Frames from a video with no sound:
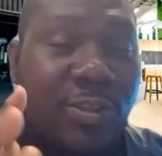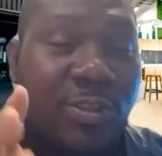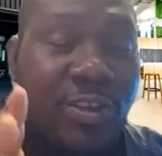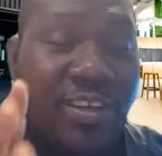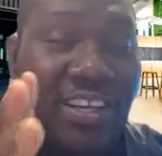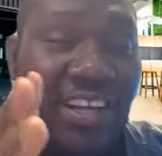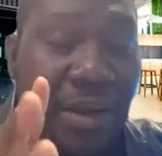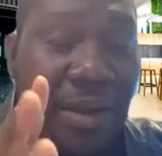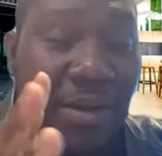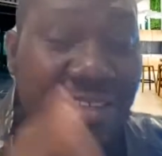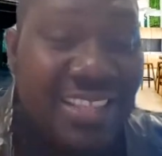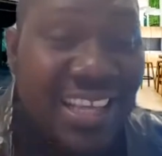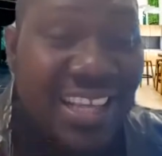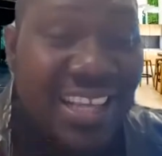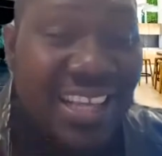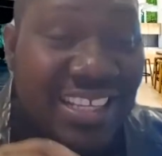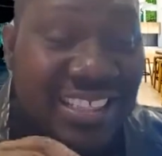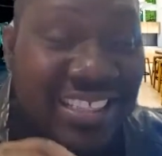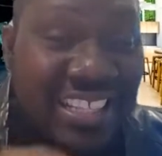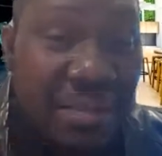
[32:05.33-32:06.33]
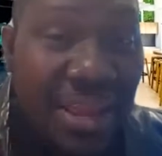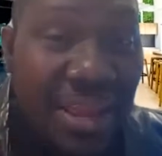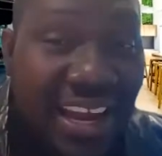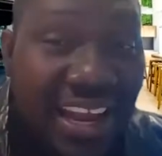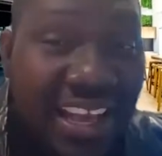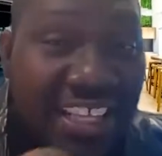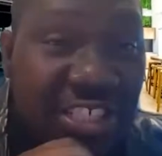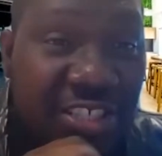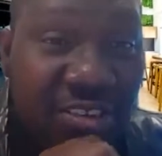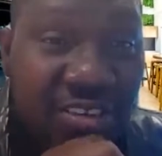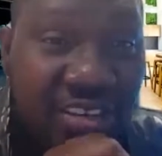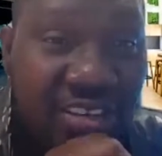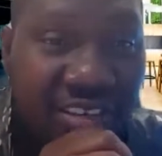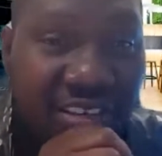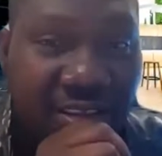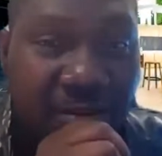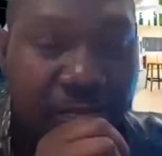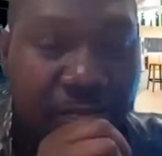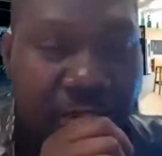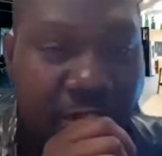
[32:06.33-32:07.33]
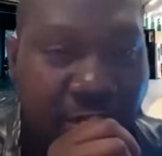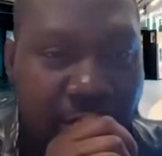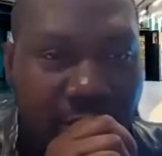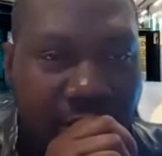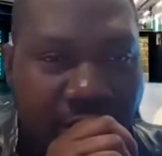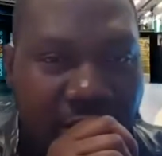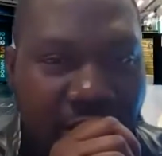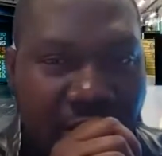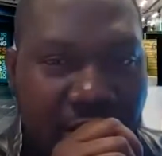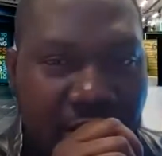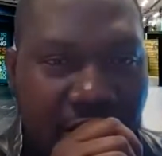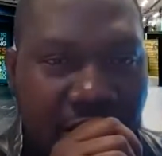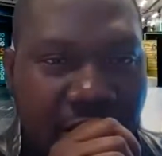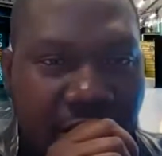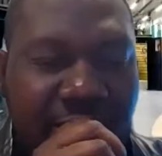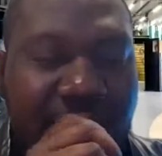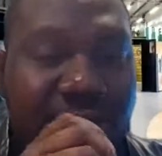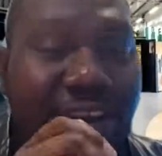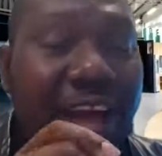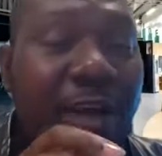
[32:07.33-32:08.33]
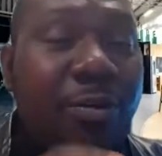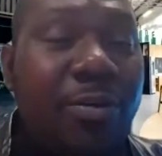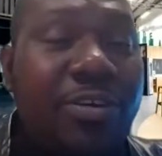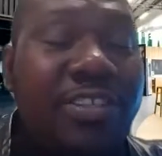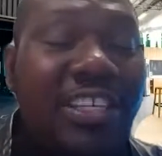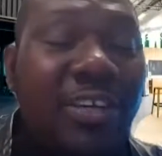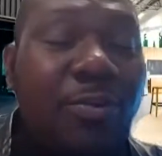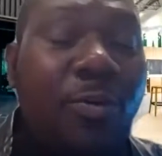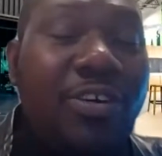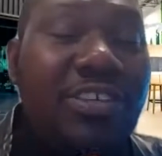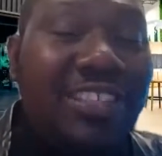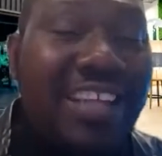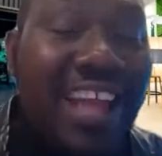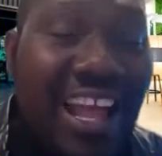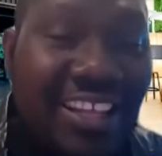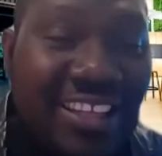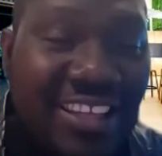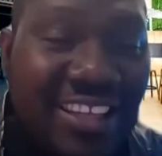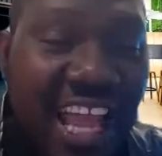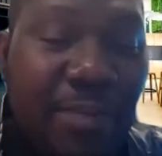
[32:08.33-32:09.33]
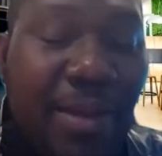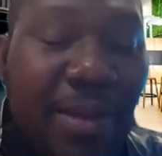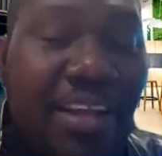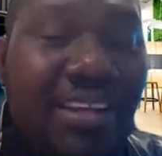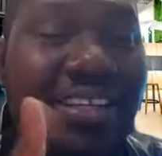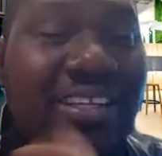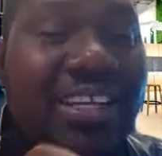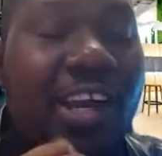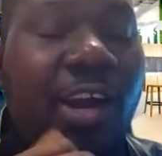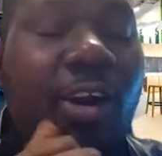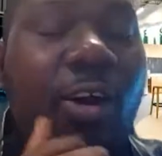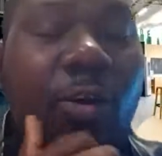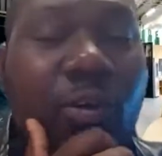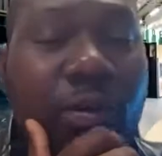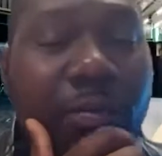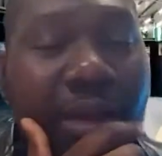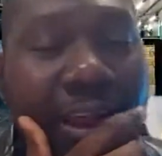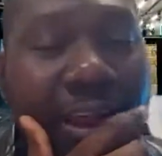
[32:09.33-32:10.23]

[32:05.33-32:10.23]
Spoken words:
solid hours, that same election period. So it was that time I did the call with my